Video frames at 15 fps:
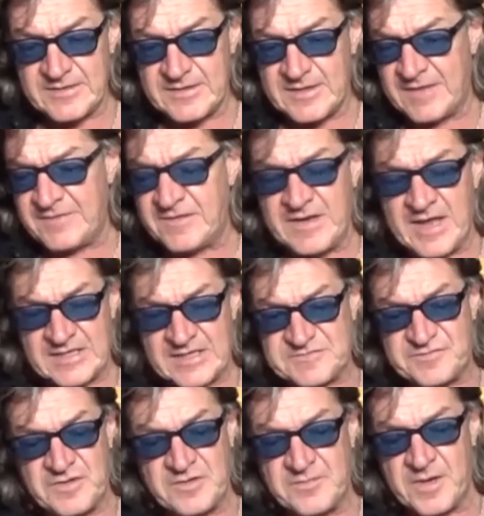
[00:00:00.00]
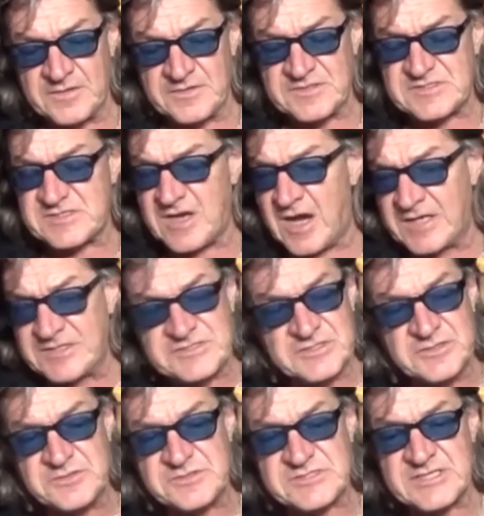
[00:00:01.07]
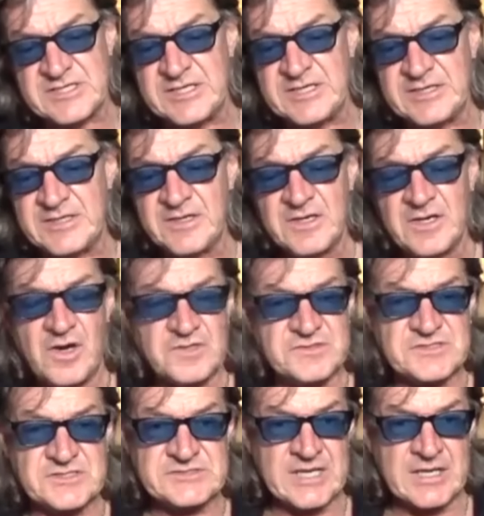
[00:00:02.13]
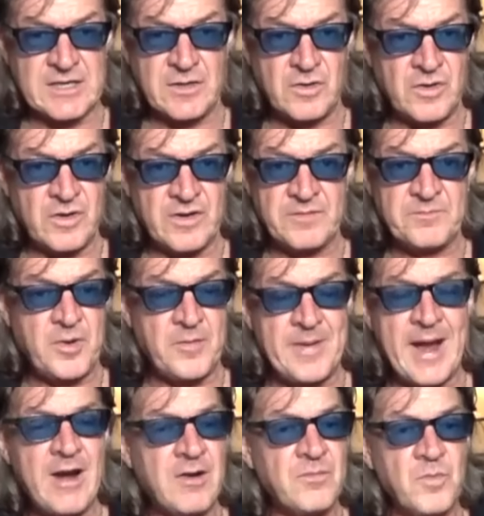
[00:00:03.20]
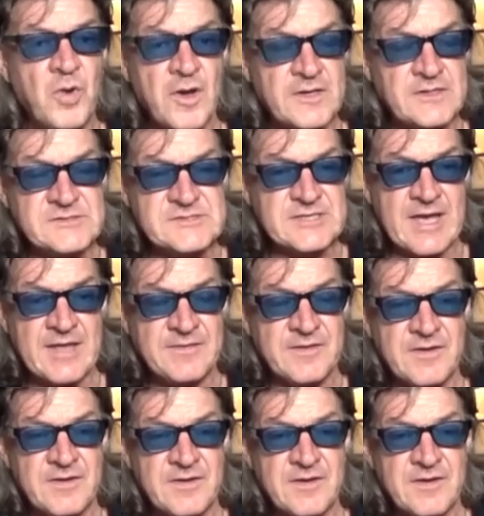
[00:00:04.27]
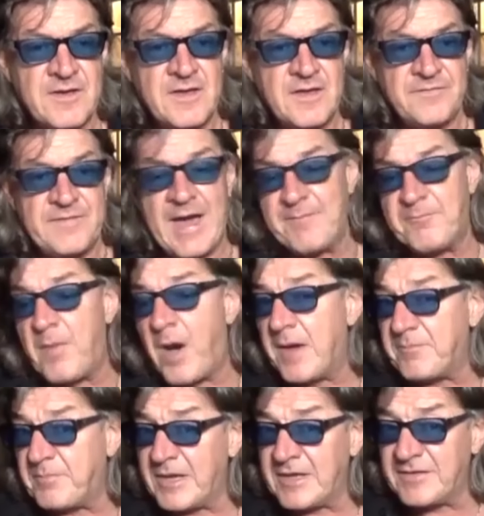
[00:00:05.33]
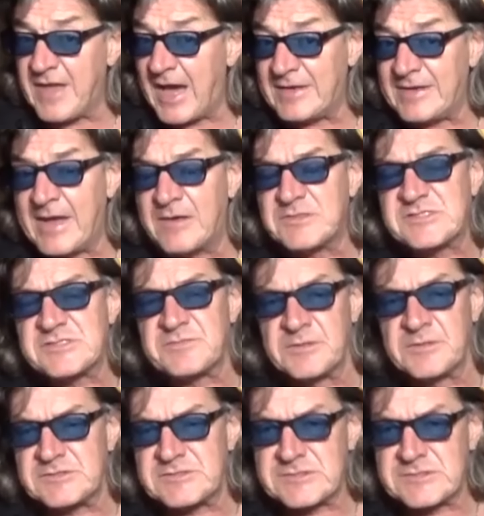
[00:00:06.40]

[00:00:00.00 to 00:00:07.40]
in the next few months, I do see Oscar De La Hoya and Bob Arum working together. That might be that announcement,